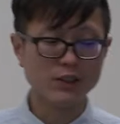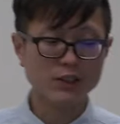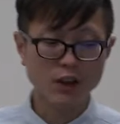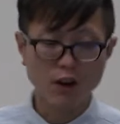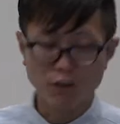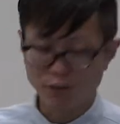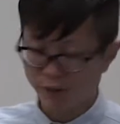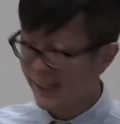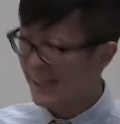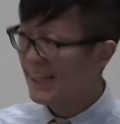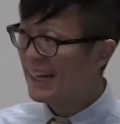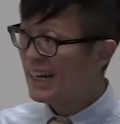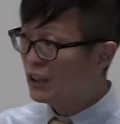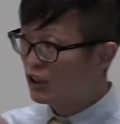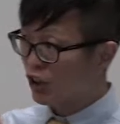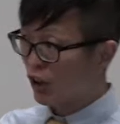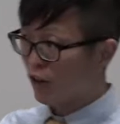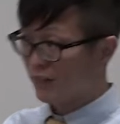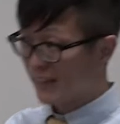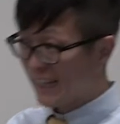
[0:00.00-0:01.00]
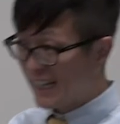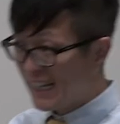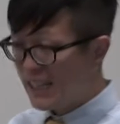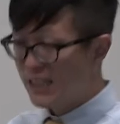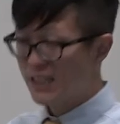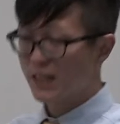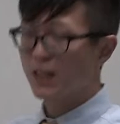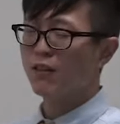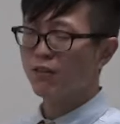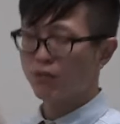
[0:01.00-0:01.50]
of each of
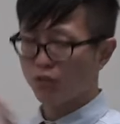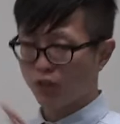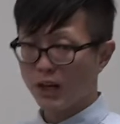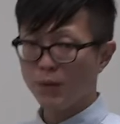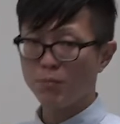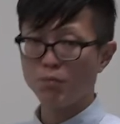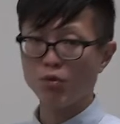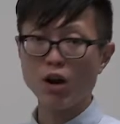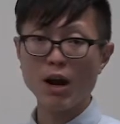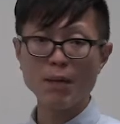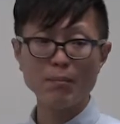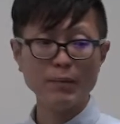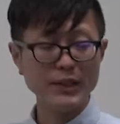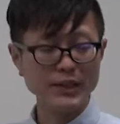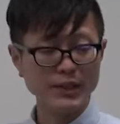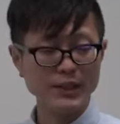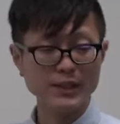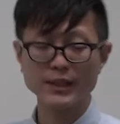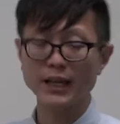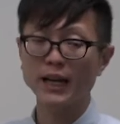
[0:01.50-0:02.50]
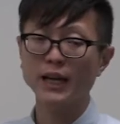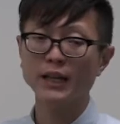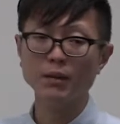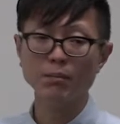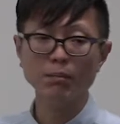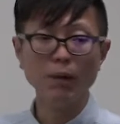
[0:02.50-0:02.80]
these three parameters in a